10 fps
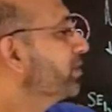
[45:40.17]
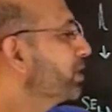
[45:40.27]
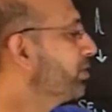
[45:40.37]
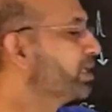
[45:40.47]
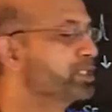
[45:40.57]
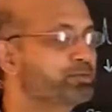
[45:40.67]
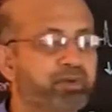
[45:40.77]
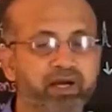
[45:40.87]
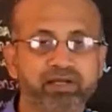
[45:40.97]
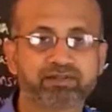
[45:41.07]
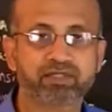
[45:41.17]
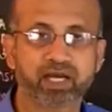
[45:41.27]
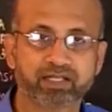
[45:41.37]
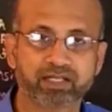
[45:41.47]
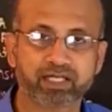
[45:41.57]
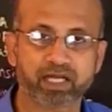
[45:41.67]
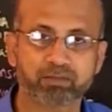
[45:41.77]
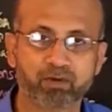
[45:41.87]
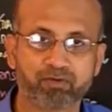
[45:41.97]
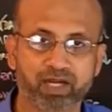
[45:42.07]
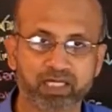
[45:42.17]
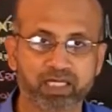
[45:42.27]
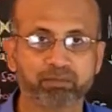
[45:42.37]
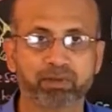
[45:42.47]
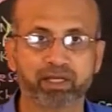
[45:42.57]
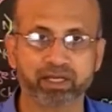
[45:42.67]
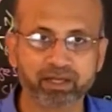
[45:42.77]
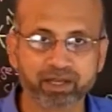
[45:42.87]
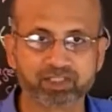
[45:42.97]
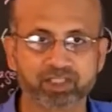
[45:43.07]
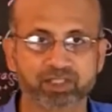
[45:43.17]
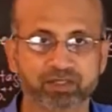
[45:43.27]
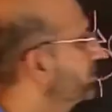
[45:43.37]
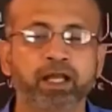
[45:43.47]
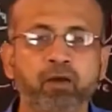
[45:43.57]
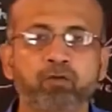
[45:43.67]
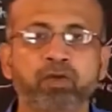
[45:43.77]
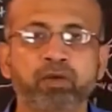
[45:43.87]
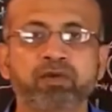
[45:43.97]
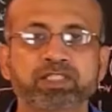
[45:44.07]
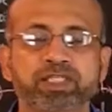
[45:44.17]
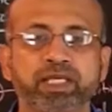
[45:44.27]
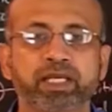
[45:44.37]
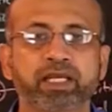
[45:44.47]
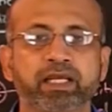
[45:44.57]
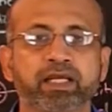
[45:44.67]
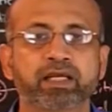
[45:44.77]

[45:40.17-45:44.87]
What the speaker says: between the spines at the time of LTP induction. Now we will see